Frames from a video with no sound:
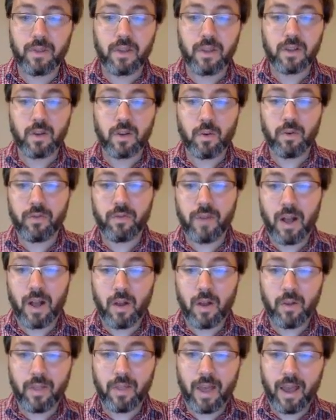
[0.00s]
So we'll
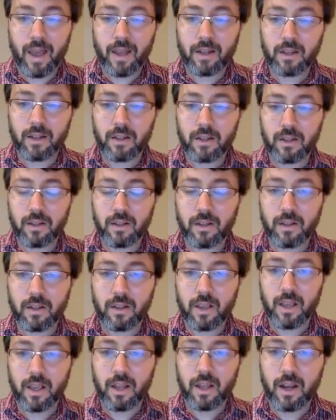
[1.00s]
follow that
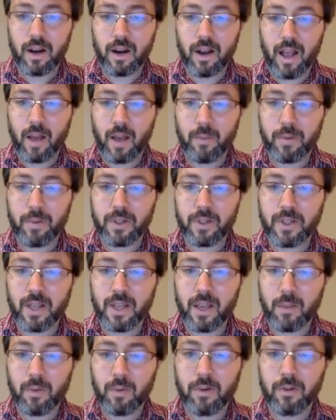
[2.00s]
in our output
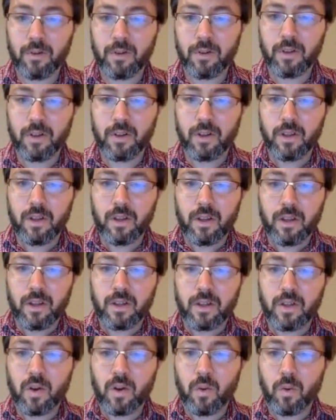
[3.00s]
table.
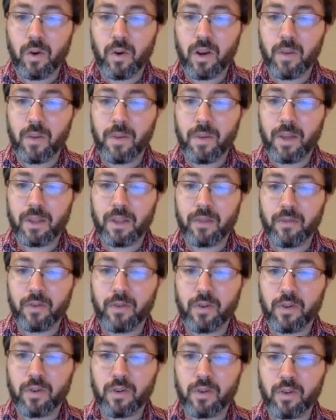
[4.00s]
Don't worry about the
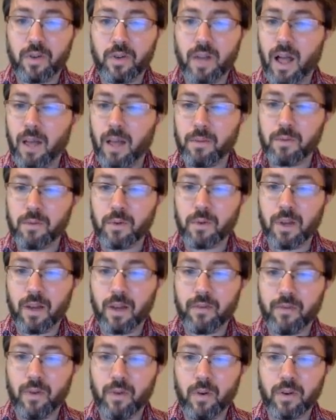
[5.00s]
first two columns. We're
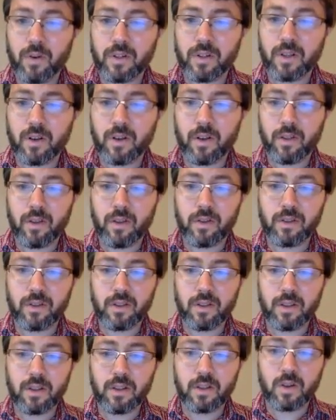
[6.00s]
not focusing on those
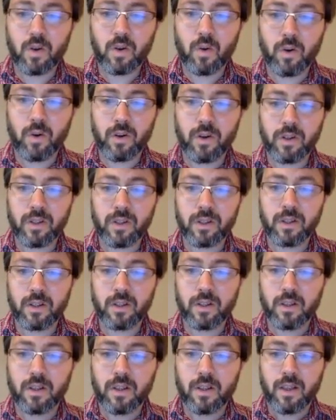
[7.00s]
in this course.
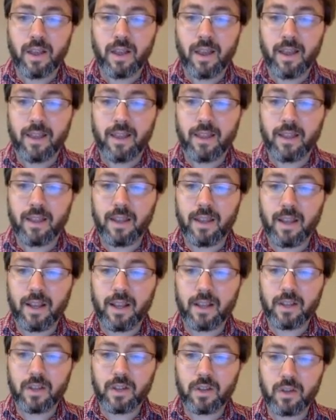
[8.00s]
And the
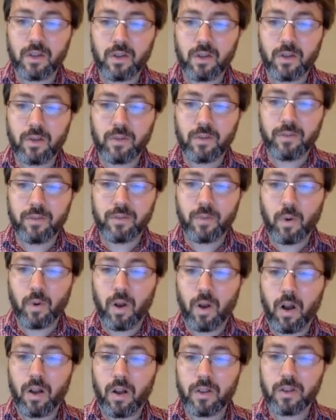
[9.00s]
next two,
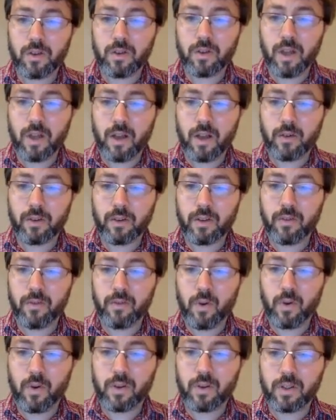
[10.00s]
we're also not really
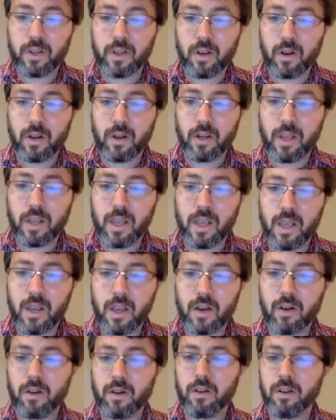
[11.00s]
focusing on
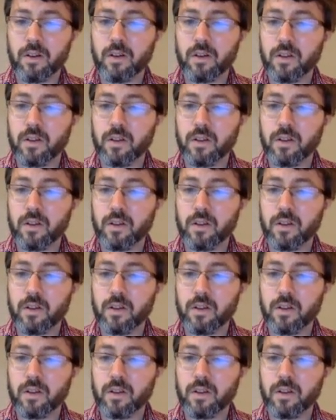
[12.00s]
here.